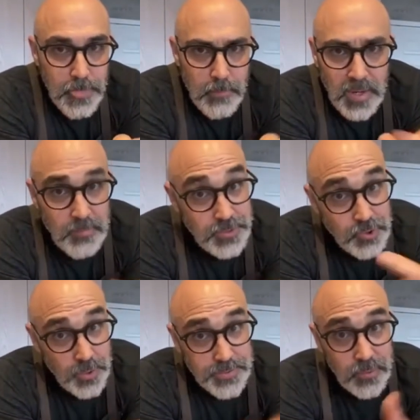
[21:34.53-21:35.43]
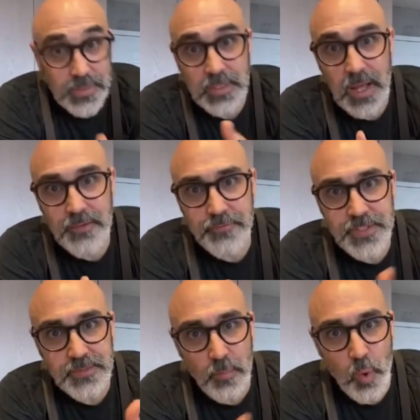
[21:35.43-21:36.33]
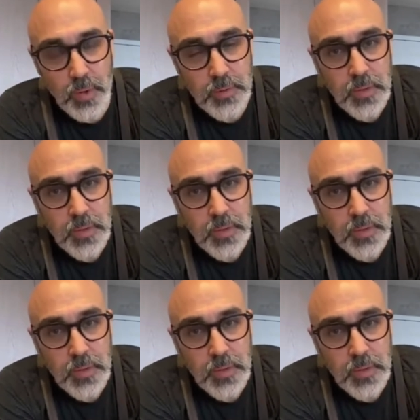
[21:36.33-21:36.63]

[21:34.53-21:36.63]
but I'm enjoying doing the live feeds more.